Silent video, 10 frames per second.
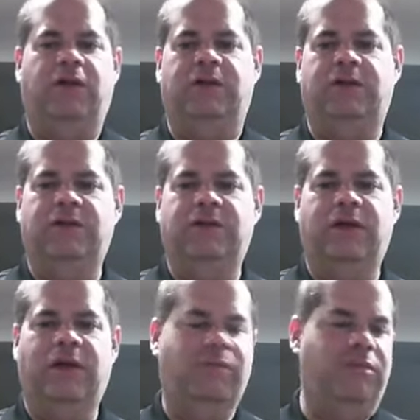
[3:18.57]
Oh,
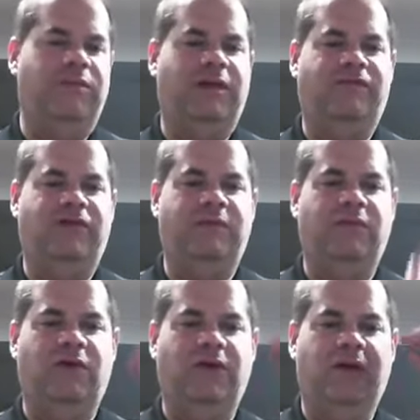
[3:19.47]
I'm definitely
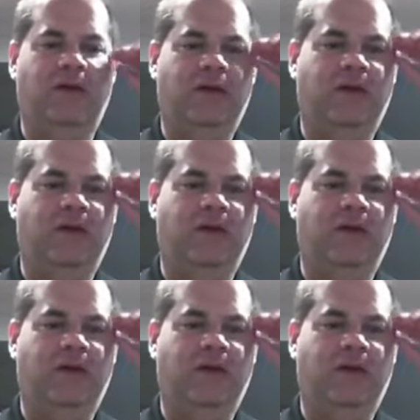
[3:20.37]
more.